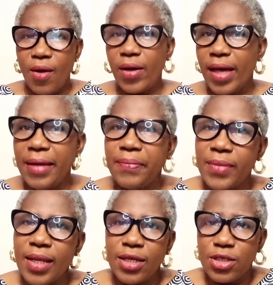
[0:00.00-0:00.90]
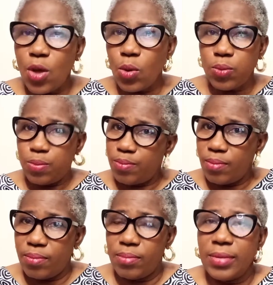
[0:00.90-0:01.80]
Okay, so
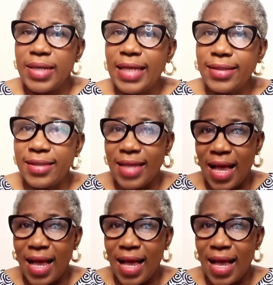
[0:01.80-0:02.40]
next is